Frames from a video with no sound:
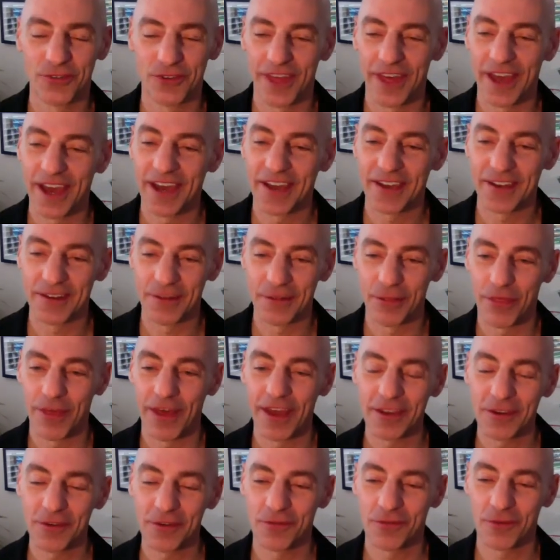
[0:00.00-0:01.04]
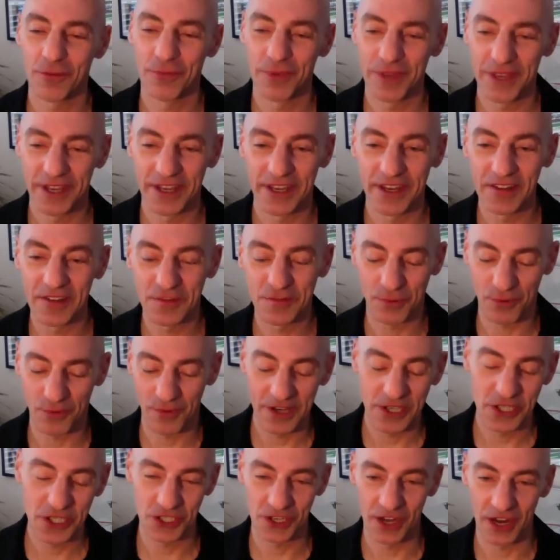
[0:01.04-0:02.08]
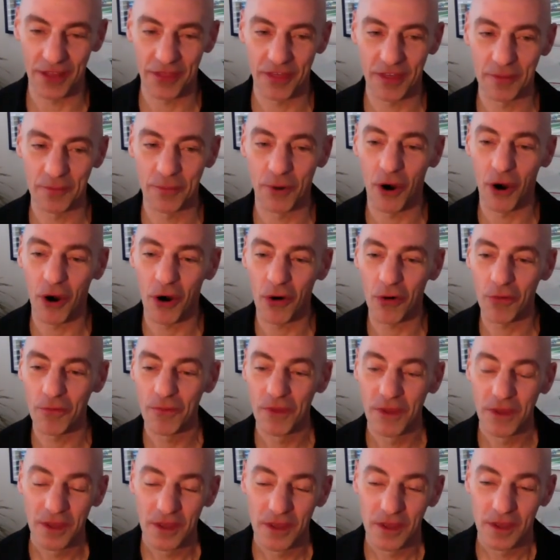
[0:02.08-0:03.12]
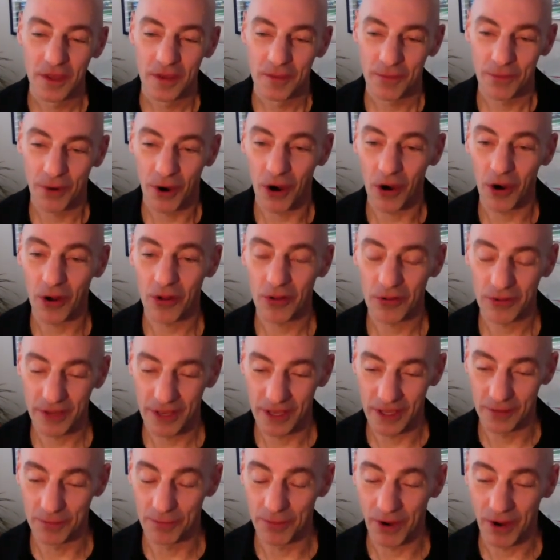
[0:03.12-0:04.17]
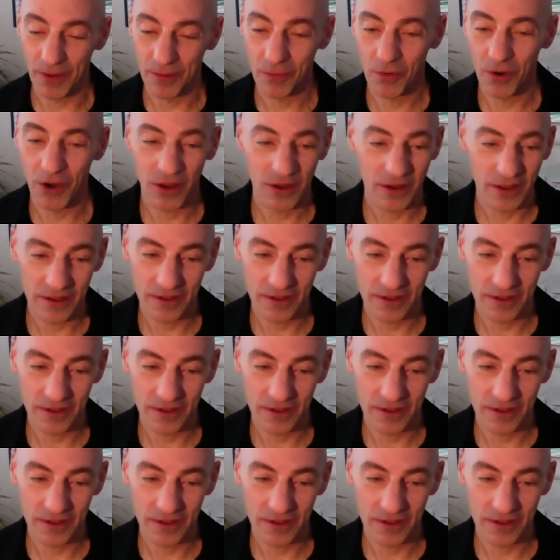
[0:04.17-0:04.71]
that, and thank you for being an inspiration. I think Paul and Bob Wallach